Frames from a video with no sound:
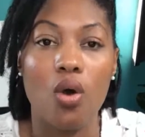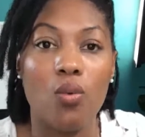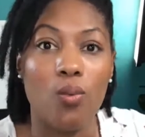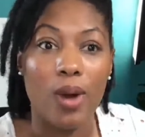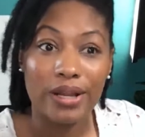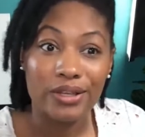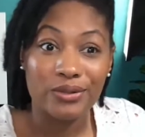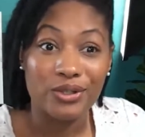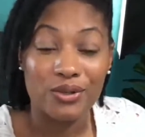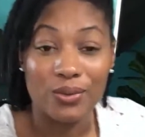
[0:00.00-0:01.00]
What do you
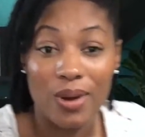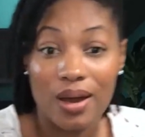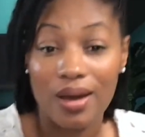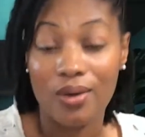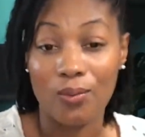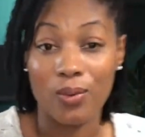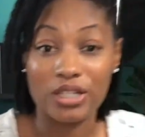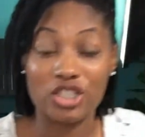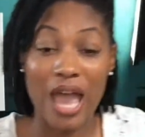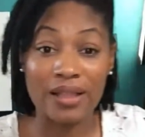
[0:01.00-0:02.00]
do when
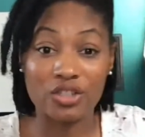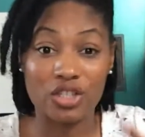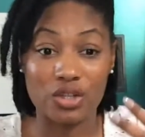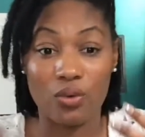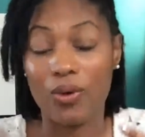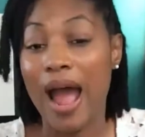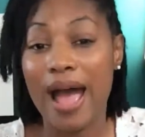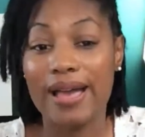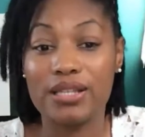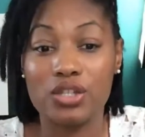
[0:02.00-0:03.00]
challenges
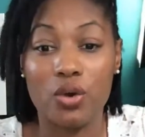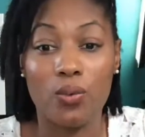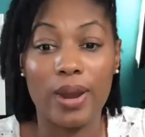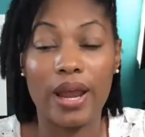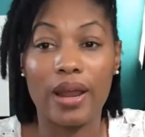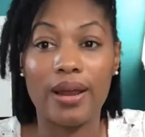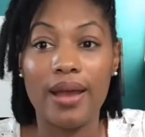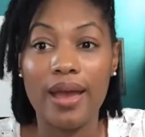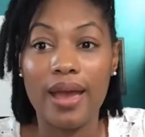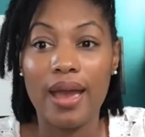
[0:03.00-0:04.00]
arise to where,
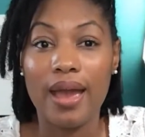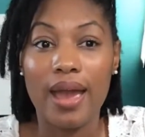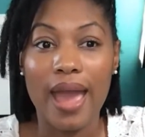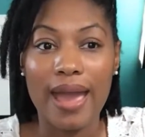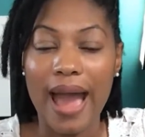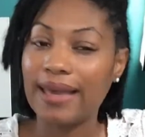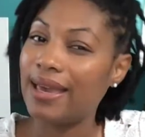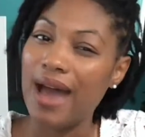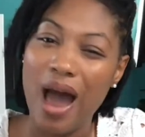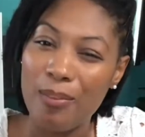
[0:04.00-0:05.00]
hey, I
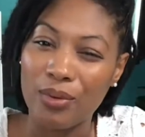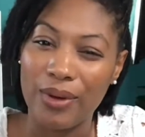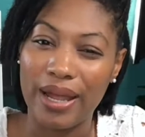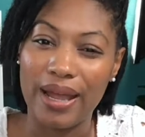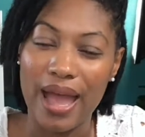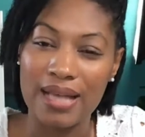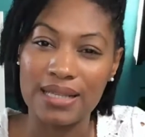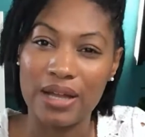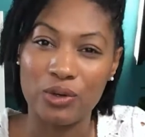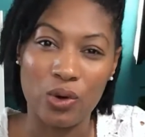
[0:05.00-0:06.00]
can't operate as
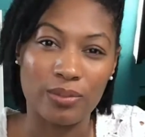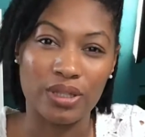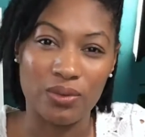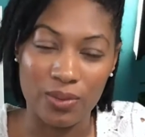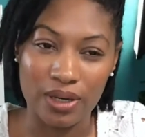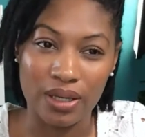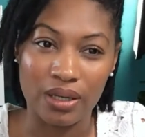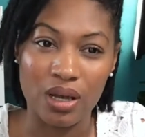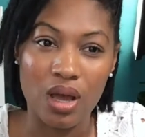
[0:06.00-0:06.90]
I normally would?